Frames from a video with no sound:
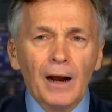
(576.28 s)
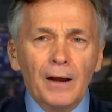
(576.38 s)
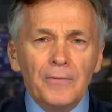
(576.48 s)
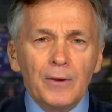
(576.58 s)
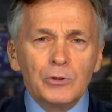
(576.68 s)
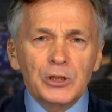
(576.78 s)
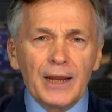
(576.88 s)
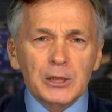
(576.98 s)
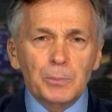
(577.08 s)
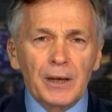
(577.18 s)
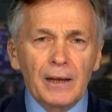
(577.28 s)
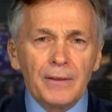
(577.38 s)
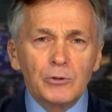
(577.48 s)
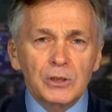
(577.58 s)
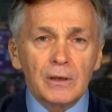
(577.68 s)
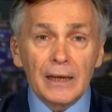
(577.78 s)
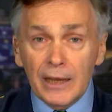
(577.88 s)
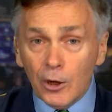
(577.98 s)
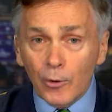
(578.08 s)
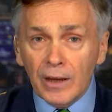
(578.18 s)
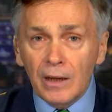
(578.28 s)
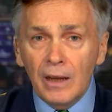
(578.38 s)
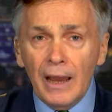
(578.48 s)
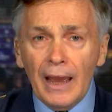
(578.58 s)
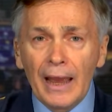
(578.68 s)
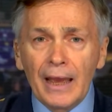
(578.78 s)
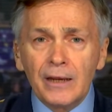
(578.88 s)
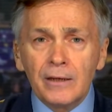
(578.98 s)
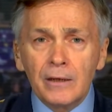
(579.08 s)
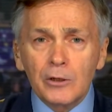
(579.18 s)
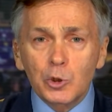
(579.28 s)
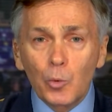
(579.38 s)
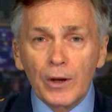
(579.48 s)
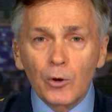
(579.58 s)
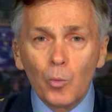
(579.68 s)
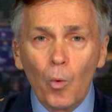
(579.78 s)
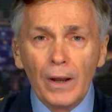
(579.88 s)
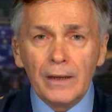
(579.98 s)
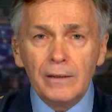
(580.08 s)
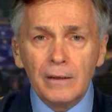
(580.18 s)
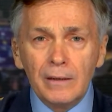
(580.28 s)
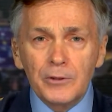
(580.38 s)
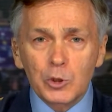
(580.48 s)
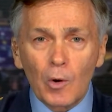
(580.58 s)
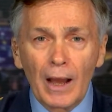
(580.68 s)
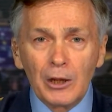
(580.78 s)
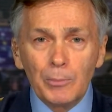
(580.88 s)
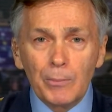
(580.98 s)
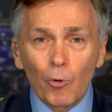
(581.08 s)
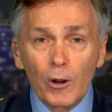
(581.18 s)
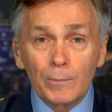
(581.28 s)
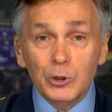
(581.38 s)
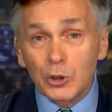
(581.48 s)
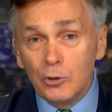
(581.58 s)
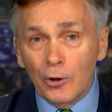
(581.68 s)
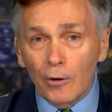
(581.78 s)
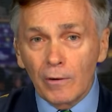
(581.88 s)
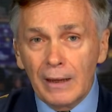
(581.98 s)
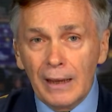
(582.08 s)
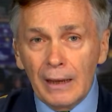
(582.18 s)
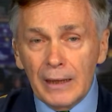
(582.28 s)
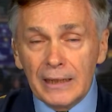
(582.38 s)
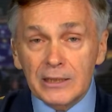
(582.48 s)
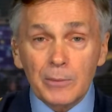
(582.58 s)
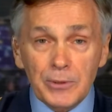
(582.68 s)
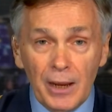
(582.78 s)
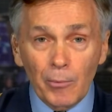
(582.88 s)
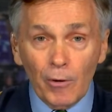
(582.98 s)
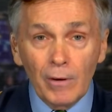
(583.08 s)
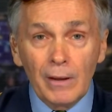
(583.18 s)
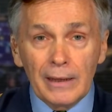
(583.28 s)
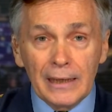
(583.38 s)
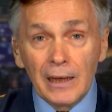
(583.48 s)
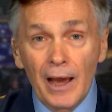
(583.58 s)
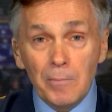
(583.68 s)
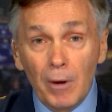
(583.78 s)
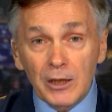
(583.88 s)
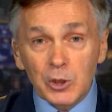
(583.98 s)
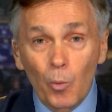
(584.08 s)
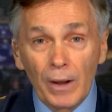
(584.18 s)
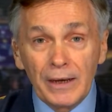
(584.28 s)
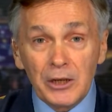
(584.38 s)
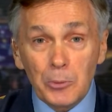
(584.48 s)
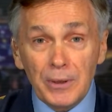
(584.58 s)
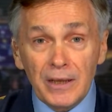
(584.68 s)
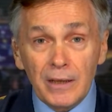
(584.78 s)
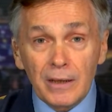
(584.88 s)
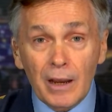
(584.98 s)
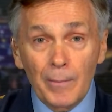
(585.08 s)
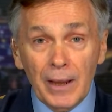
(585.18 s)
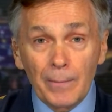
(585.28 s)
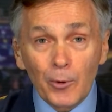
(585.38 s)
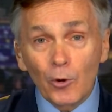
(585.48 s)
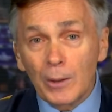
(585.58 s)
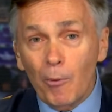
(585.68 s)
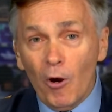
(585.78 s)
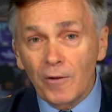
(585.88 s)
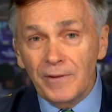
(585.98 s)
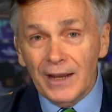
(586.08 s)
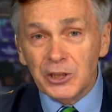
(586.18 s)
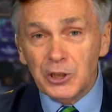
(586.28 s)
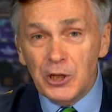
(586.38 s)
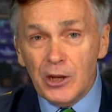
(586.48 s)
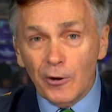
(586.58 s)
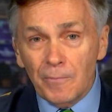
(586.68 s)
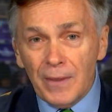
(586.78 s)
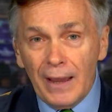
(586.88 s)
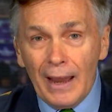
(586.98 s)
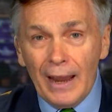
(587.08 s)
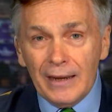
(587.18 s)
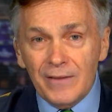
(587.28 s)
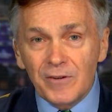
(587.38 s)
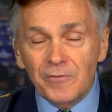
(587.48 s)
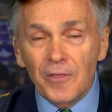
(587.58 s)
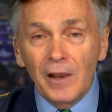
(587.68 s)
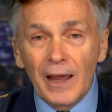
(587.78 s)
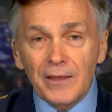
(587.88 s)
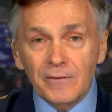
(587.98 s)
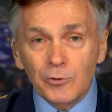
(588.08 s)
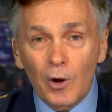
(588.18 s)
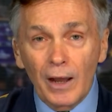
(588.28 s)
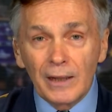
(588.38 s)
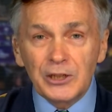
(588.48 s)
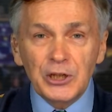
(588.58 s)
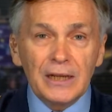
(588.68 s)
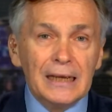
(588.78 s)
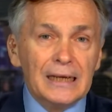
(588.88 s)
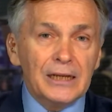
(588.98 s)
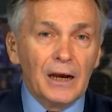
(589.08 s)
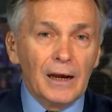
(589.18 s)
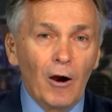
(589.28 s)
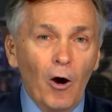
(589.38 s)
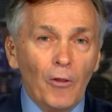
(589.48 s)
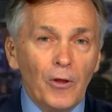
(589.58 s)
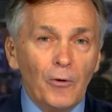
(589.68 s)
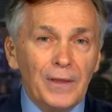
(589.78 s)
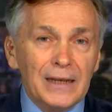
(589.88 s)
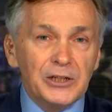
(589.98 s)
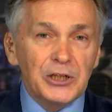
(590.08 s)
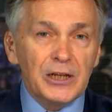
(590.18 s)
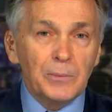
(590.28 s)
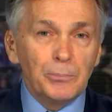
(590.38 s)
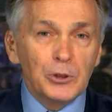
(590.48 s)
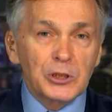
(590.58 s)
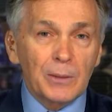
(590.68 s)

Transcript: Uh, there was an expedite. There was a, a, hearing, and Twitter wanted the trial to be brought up sooner in September. Elon Musk wanted it to be coming up early part of next year, and even for the length of trial. And she, uh, although they, she didn't put